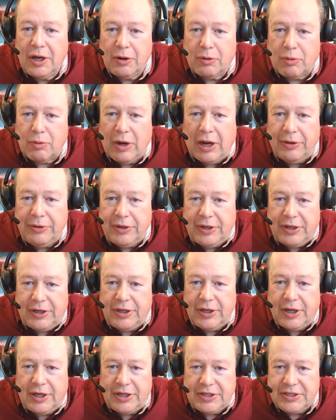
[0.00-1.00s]
ground to
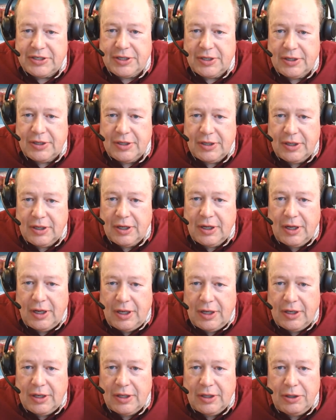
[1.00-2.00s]
dust.
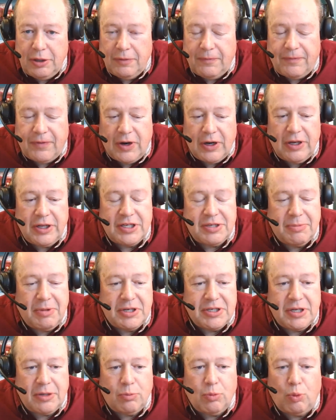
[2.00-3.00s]
And finally, somebody
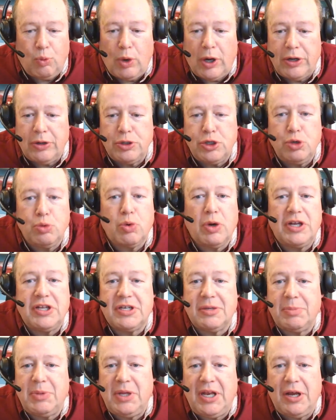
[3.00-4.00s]
said, "Well, why don't you write
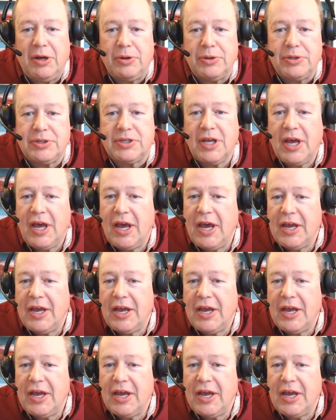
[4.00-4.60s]
something else?